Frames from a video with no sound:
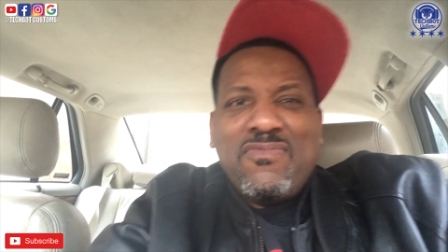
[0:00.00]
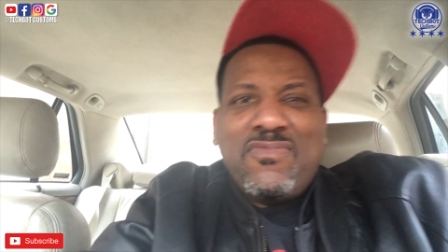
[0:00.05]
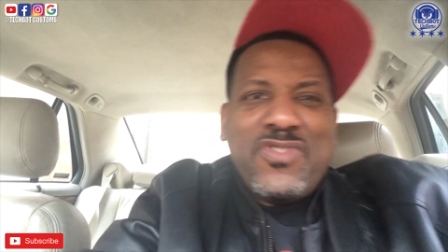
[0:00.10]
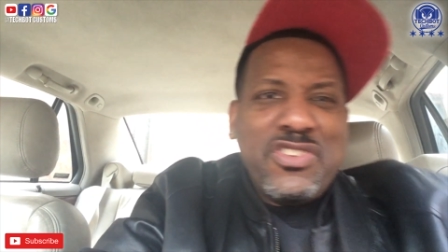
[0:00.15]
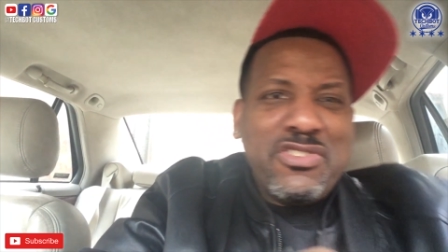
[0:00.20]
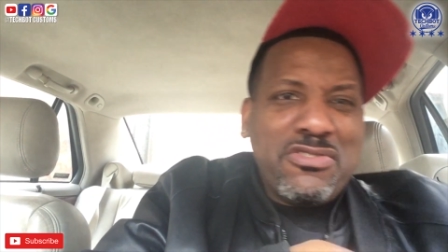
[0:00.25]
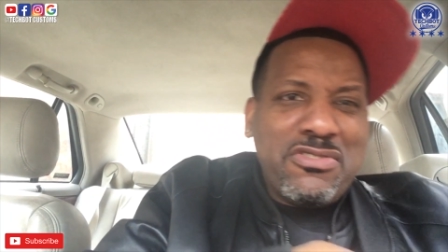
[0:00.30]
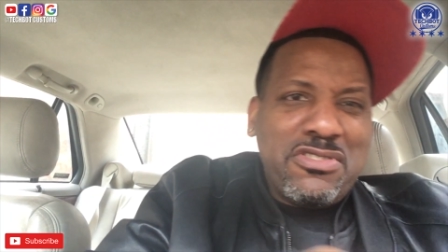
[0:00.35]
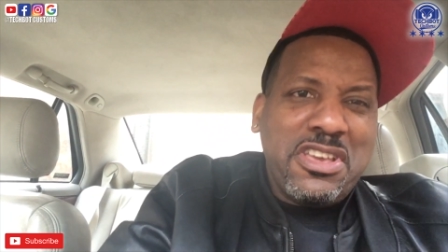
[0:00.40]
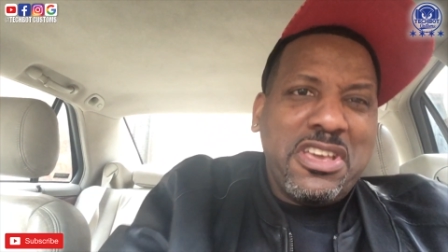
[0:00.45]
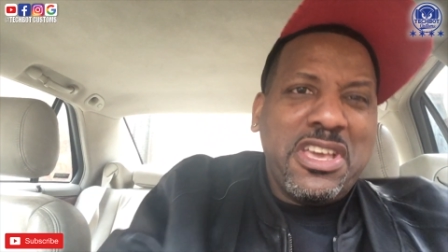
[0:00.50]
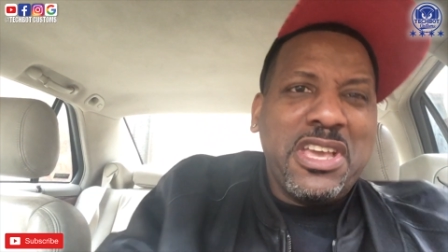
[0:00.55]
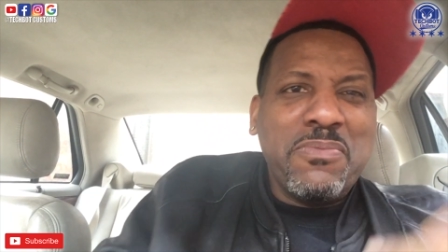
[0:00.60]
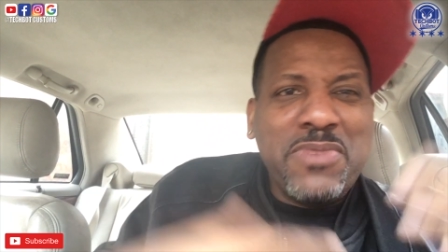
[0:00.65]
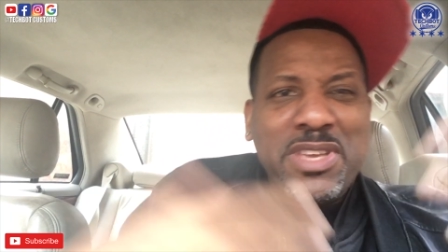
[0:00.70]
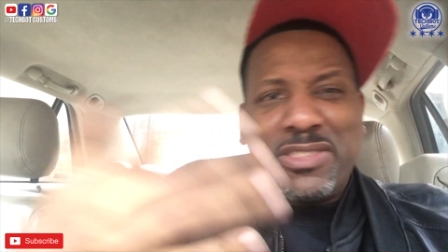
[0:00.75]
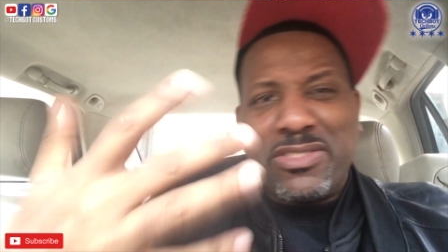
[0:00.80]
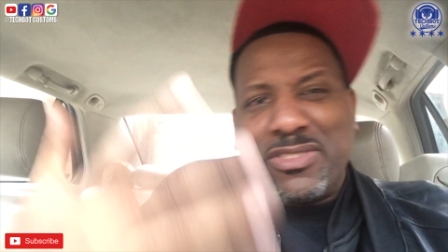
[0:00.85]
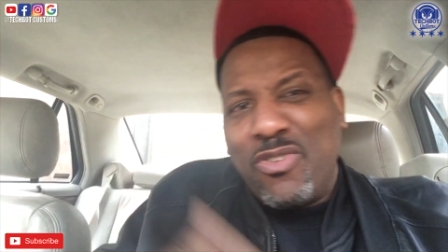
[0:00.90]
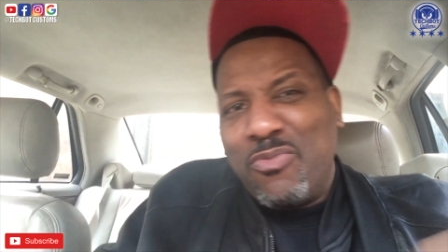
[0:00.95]
You dig?
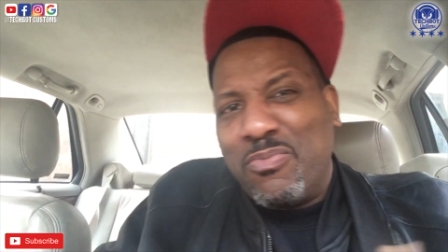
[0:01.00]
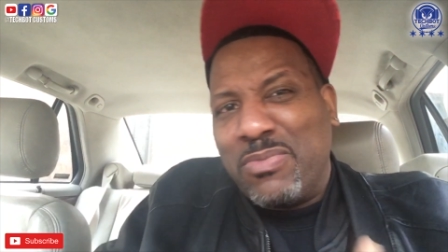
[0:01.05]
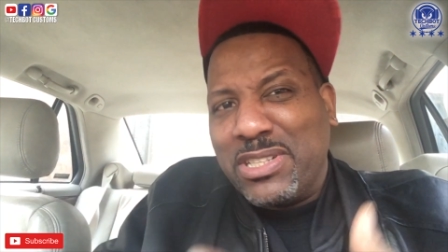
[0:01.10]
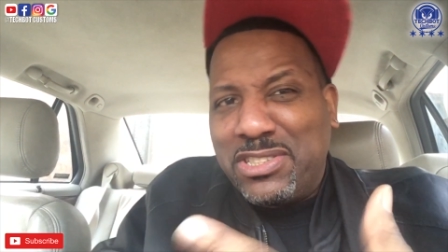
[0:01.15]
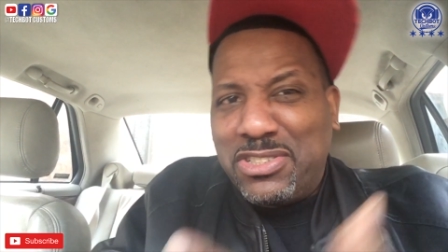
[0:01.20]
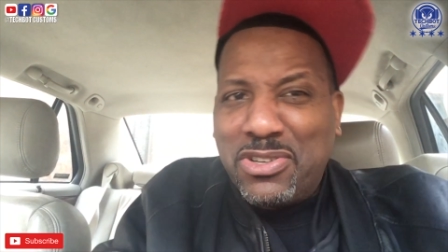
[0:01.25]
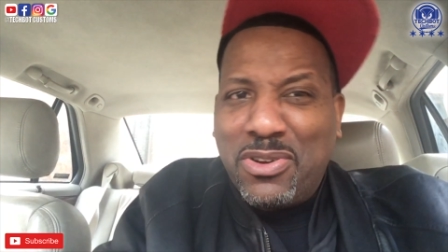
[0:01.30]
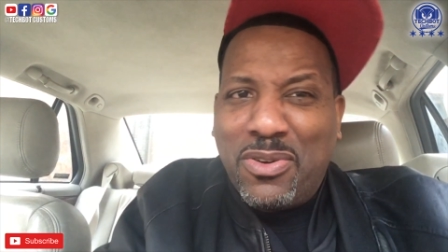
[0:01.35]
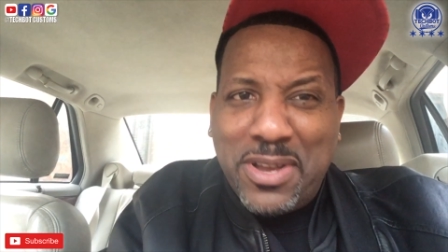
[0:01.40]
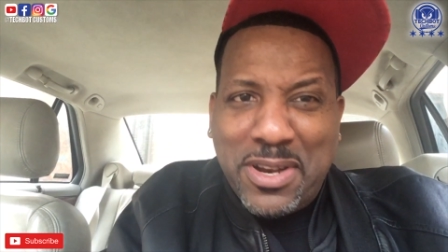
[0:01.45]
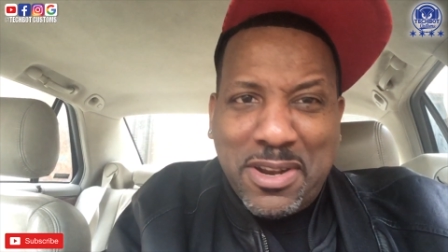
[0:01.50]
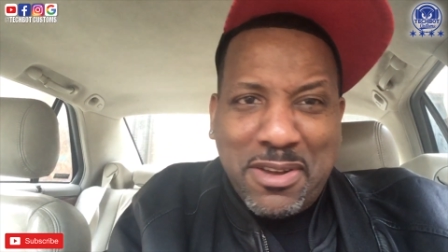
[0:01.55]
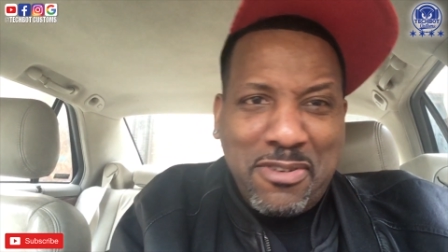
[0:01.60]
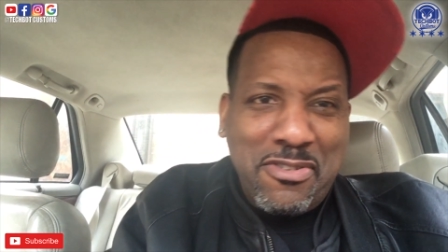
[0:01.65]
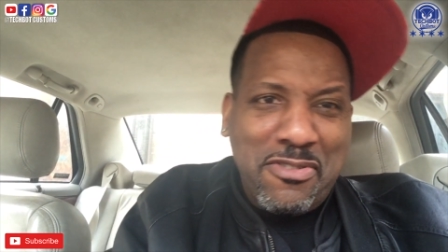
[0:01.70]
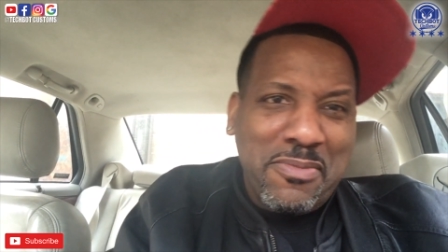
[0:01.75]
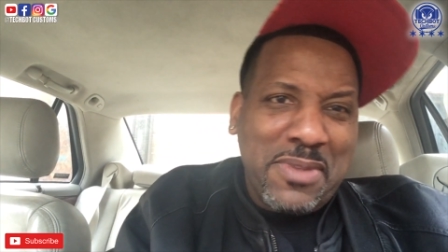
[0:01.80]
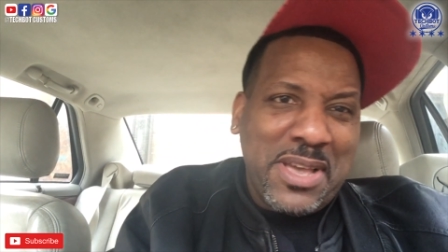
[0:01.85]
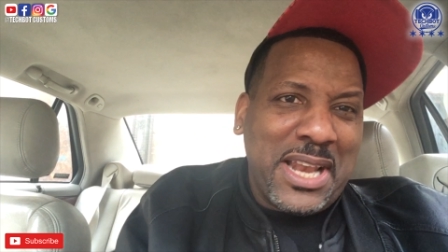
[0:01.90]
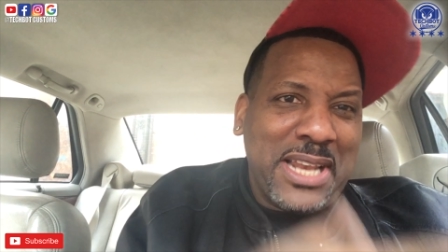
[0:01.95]
Me throw my joint
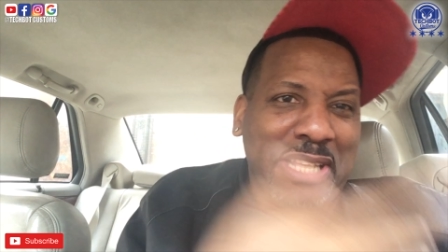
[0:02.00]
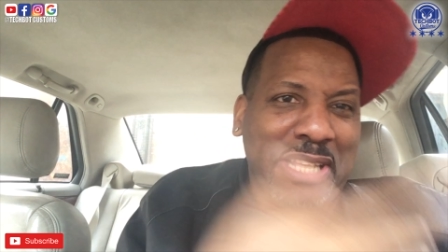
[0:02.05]
on, man.